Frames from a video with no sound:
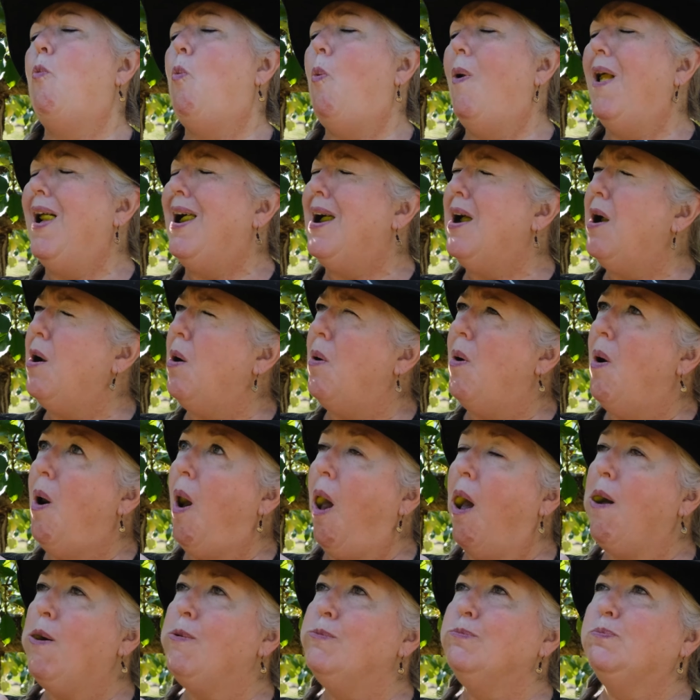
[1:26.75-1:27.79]
Wow.
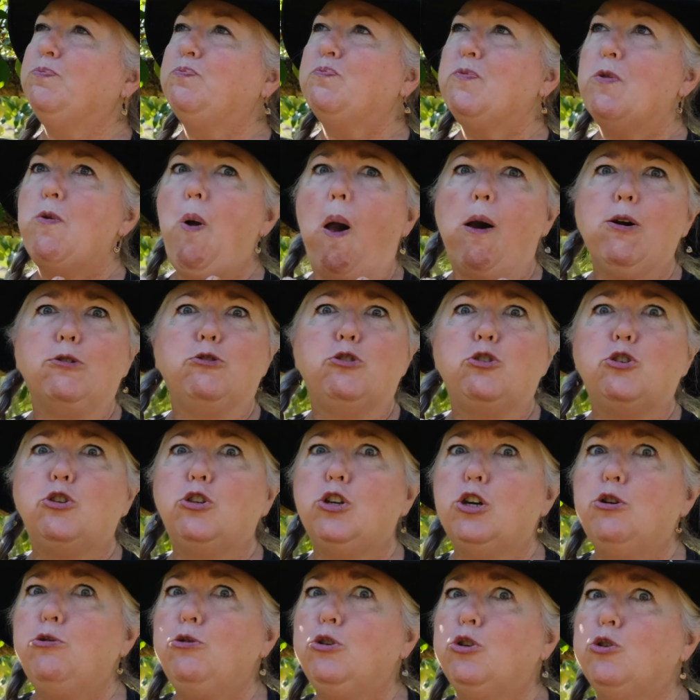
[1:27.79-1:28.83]

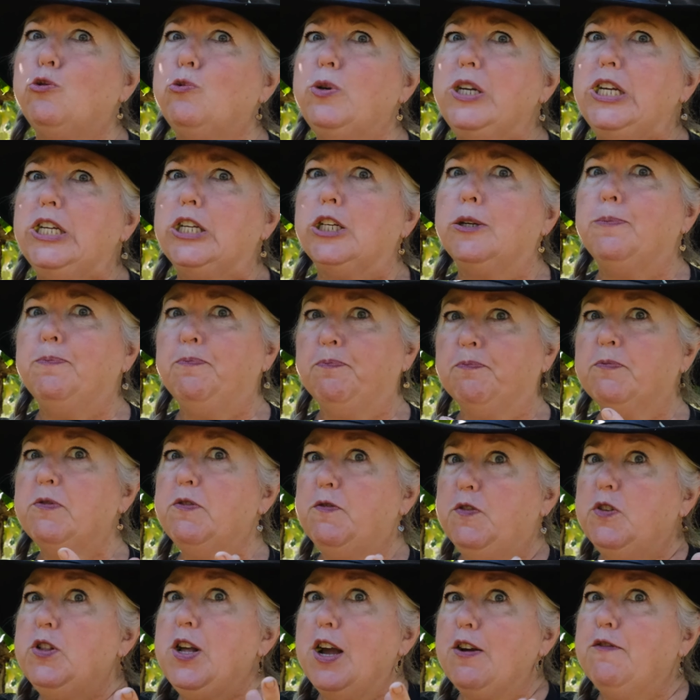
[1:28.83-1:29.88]
So sweet.
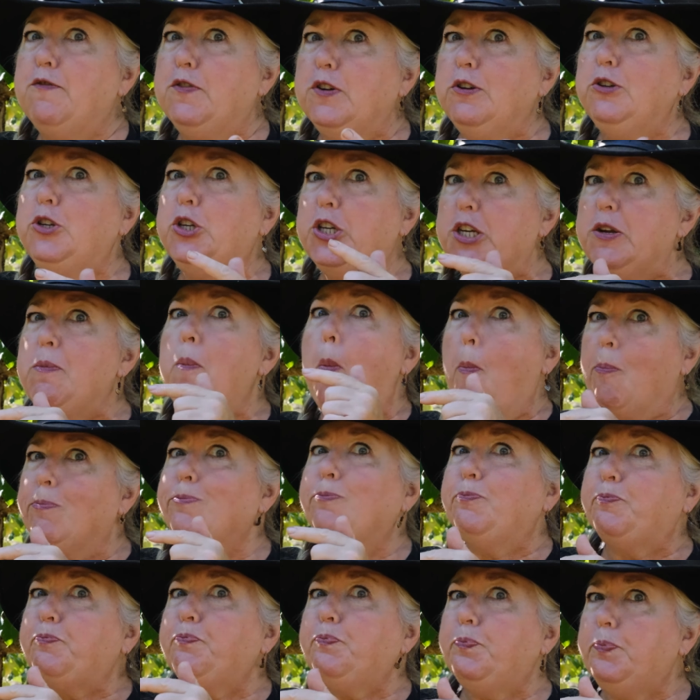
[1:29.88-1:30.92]
You like Fuji?
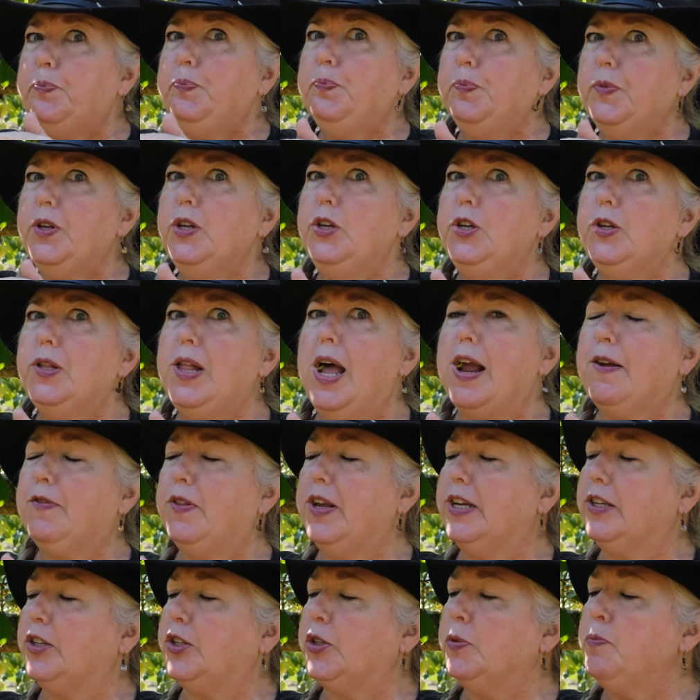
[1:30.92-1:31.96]
You like
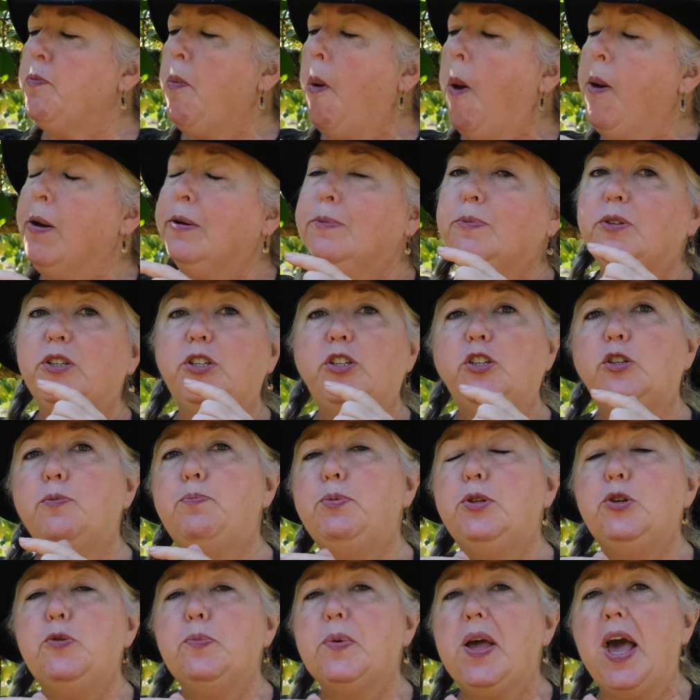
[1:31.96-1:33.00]
this. This is a
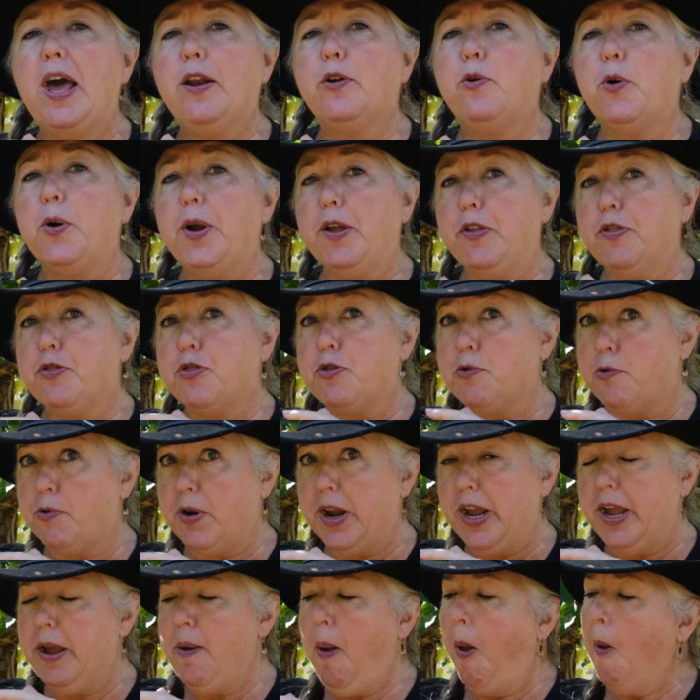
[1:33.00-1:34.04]
bloom category
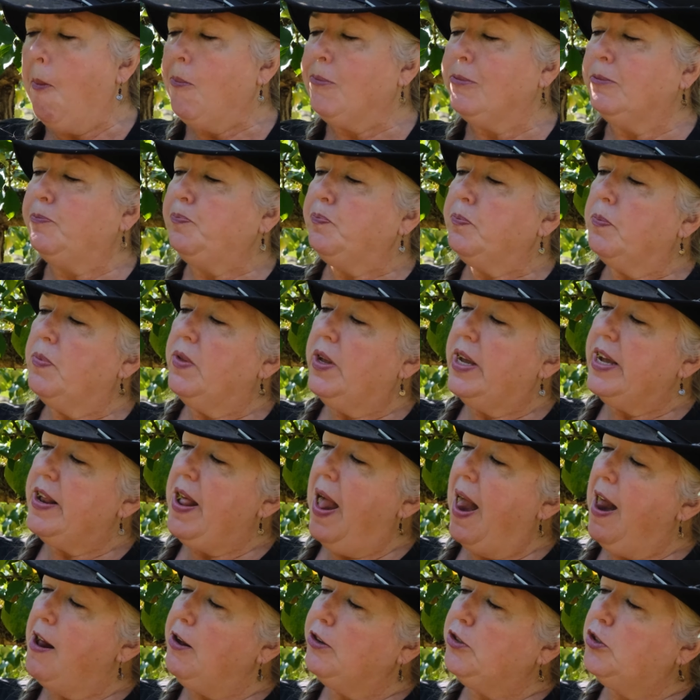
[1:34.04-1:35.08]
three. It
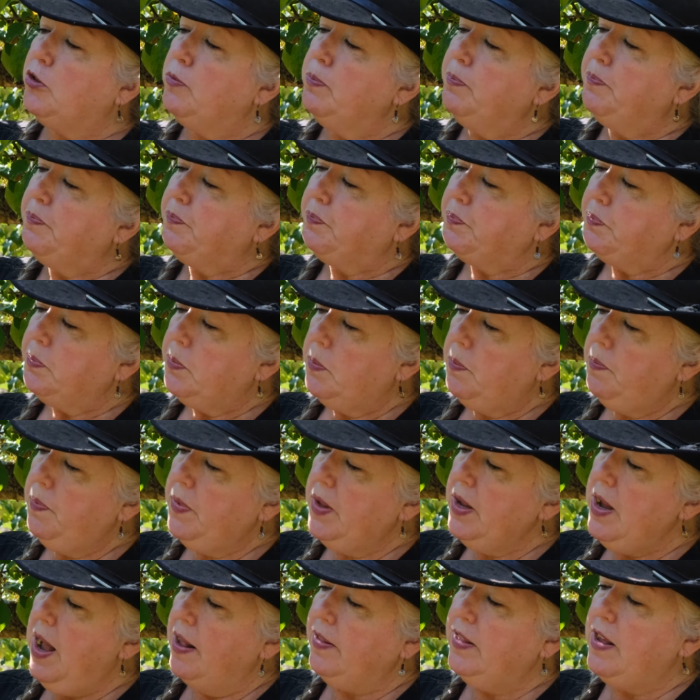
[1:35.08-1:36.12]
has
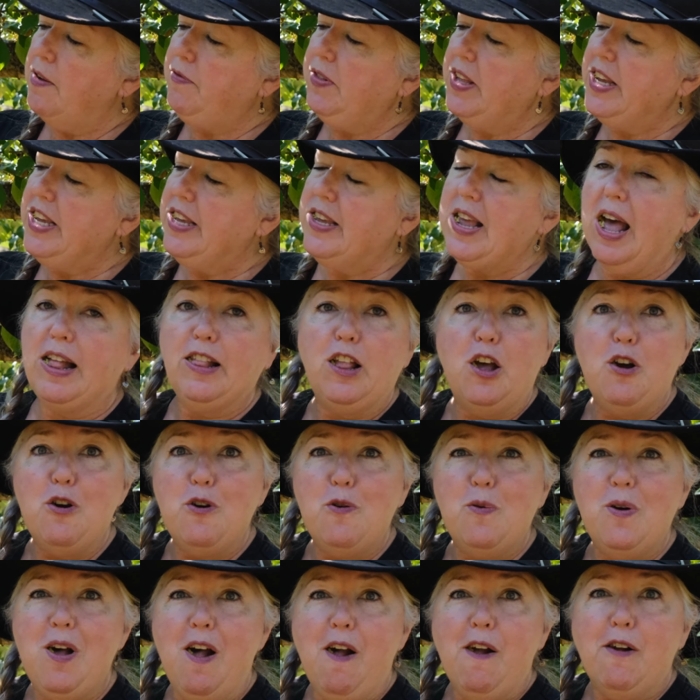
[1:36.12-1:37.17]
a lovely
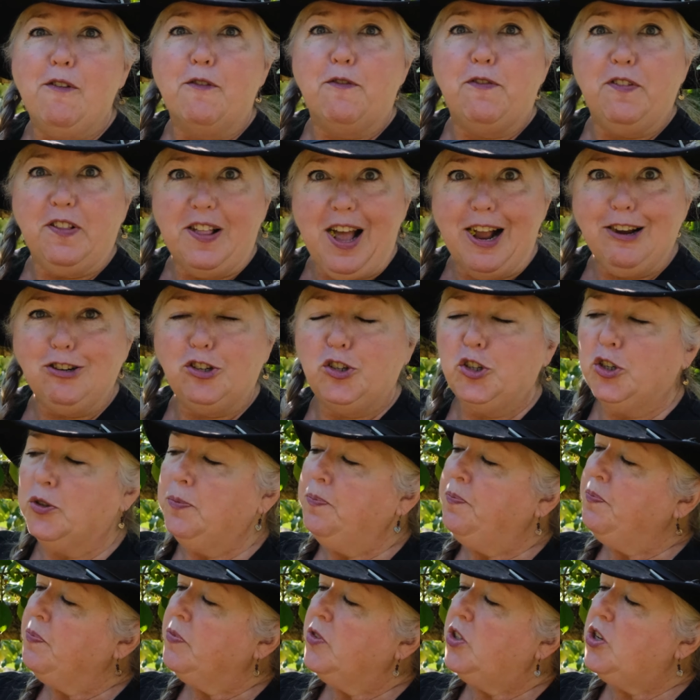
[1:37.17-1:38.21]
yellow flesh
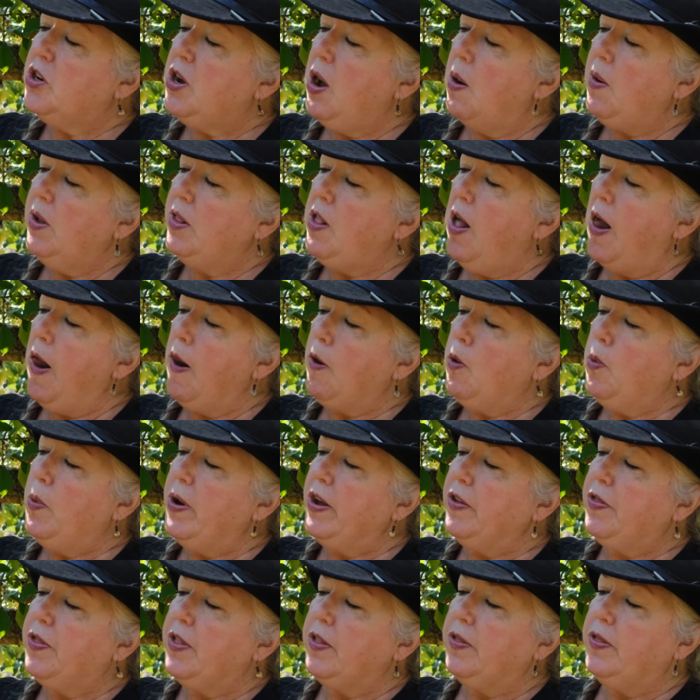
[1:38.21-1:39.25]
to go along
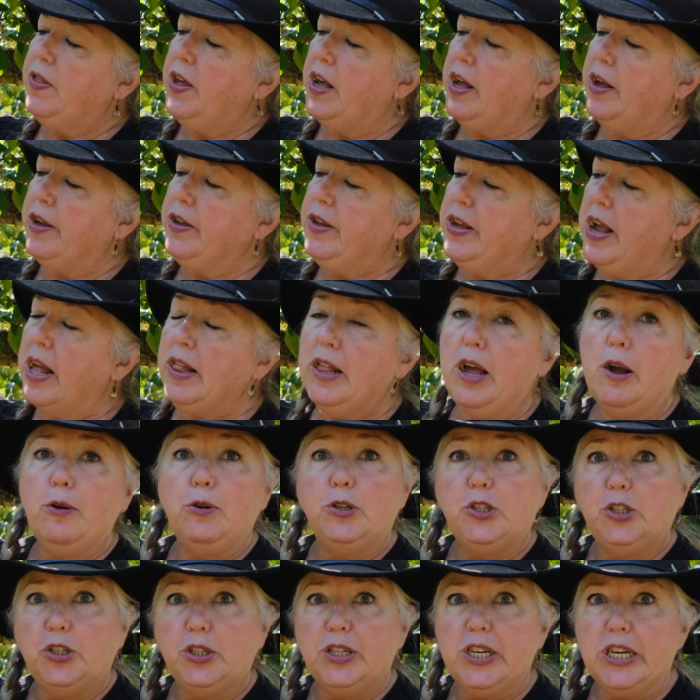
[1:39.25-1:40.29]
with the
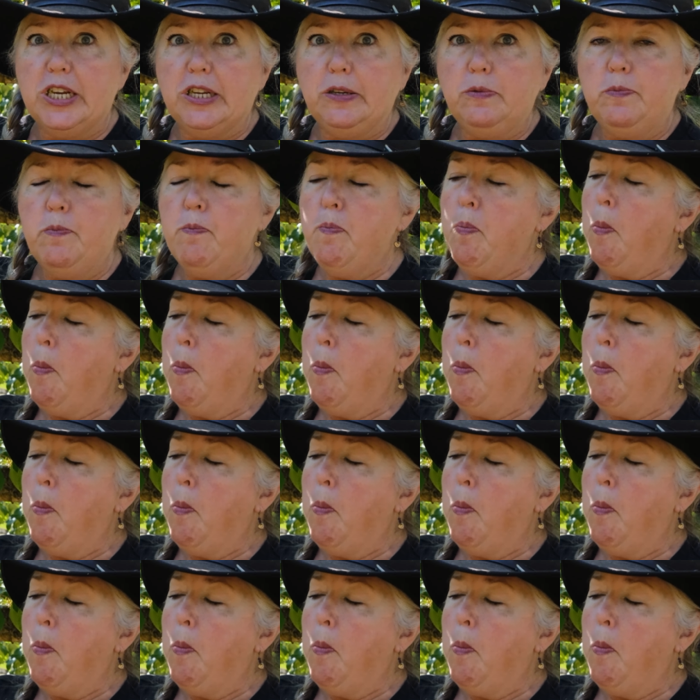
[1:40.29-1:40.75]
yellow skin.